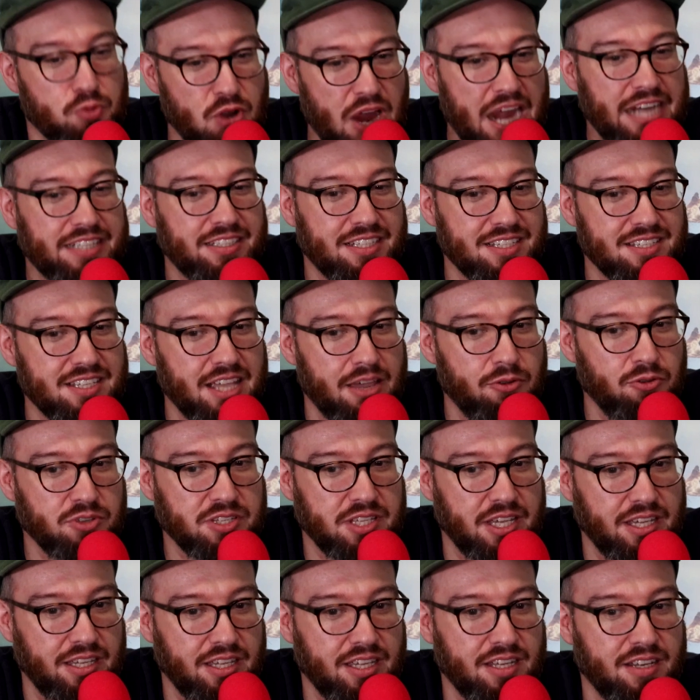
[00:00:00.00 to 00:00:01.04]
practice, I
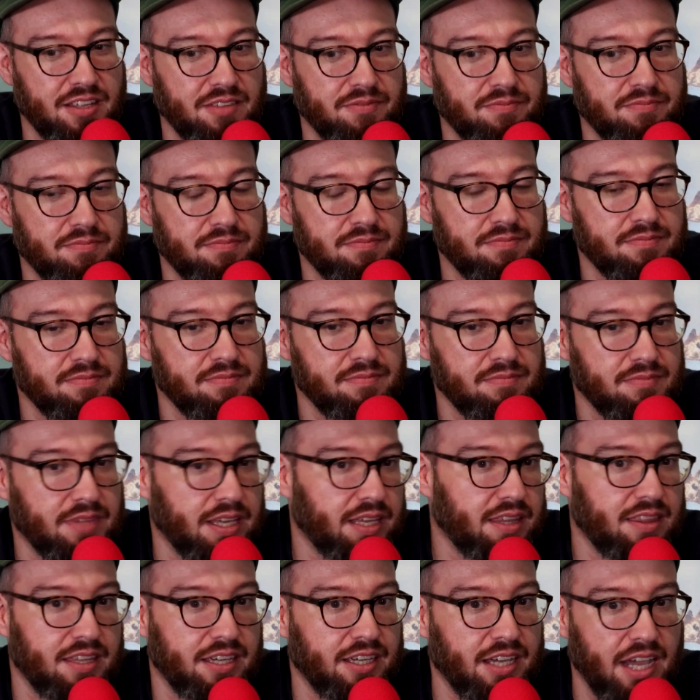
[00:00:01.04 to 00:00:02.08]
was like in a
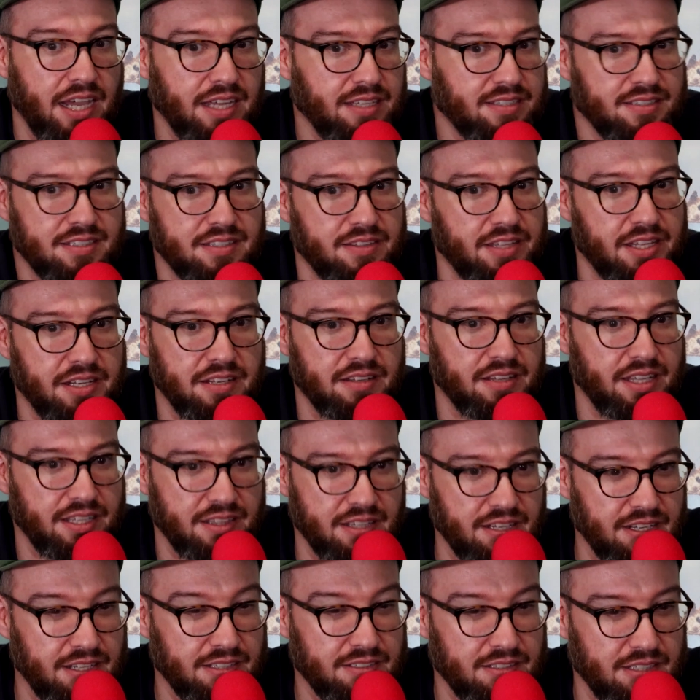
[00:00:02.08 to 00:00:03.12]
like thing of ice, and then like
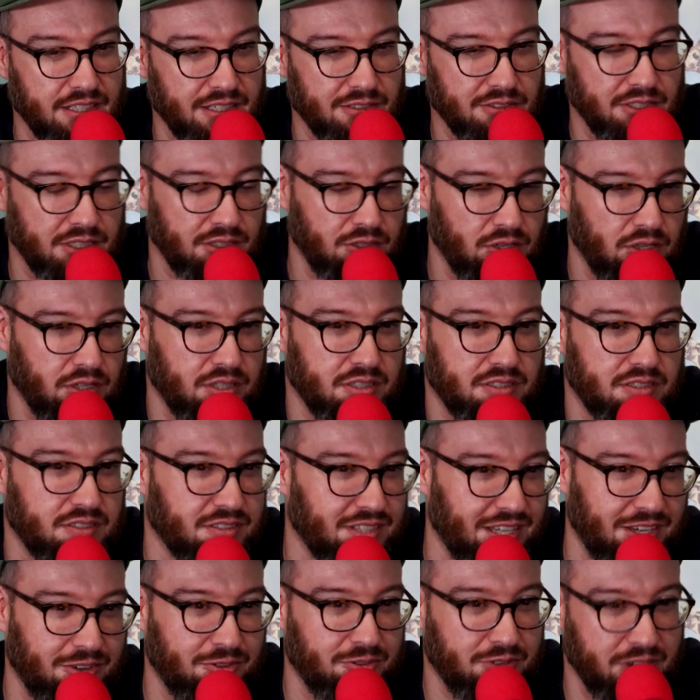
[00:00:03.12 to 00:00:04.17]
the next day I was like, oh, this
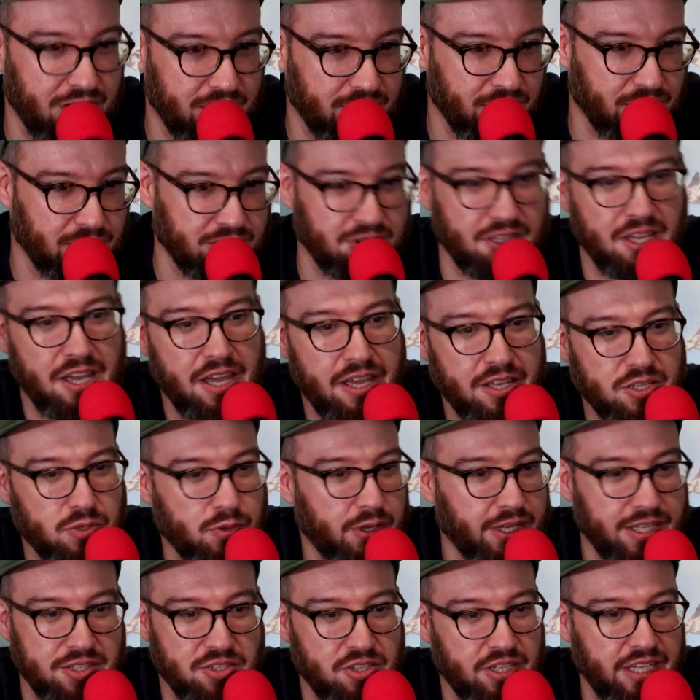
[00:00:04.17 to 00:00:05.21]
is how it goes.
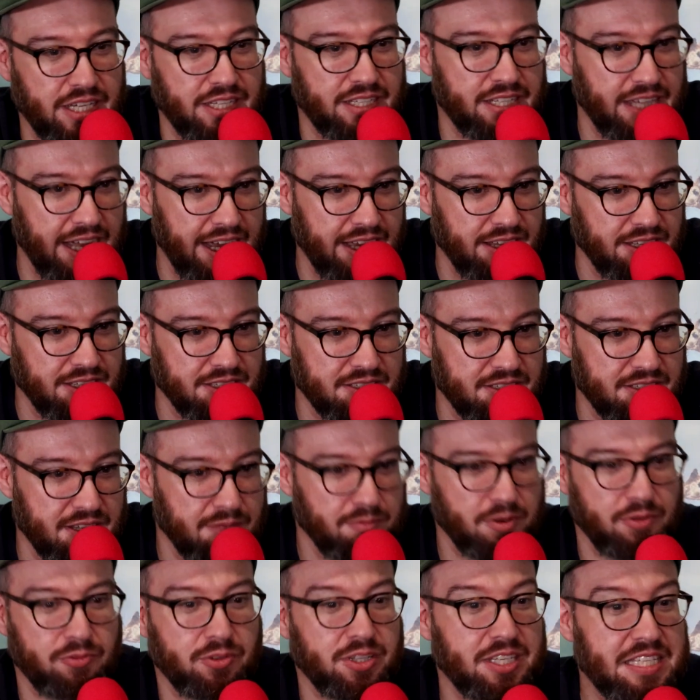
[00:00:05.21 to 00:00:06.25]
So I guess you get calloused. I'm
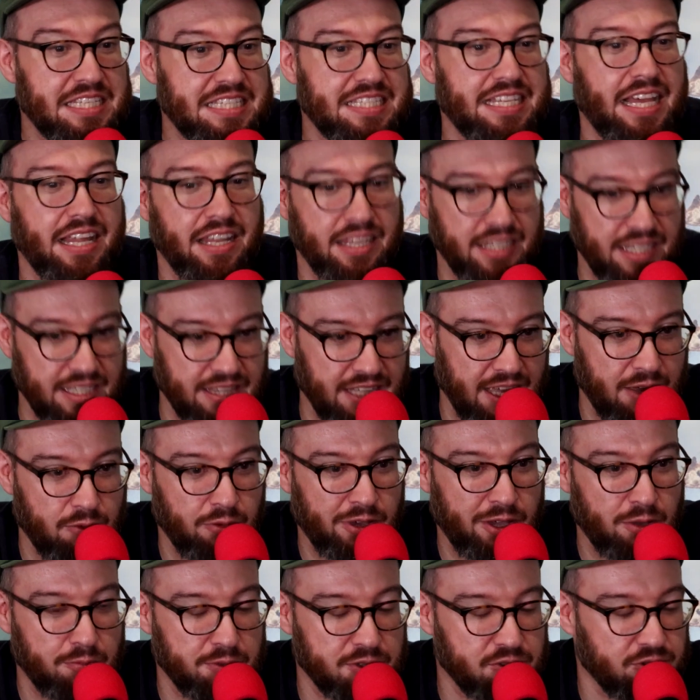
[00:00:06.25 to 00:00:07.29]
not really selling it that
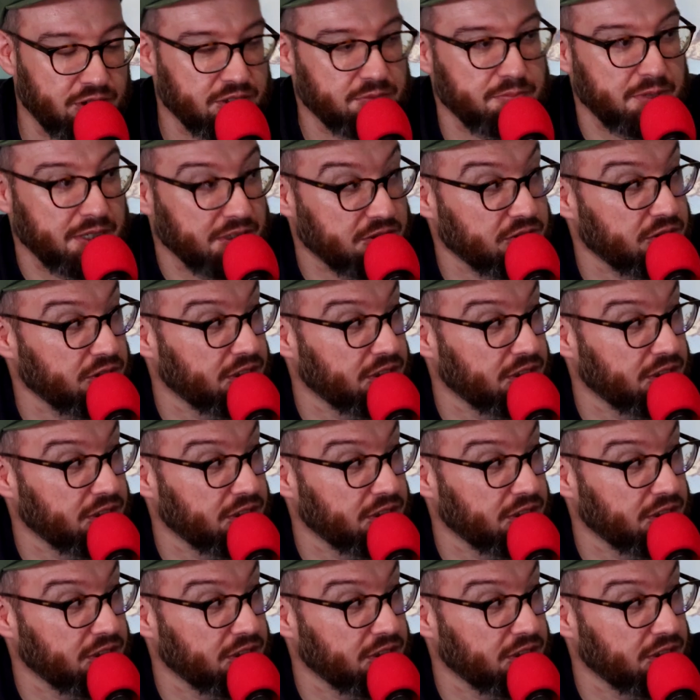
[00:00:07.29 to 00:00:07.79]
well, but trust me, it's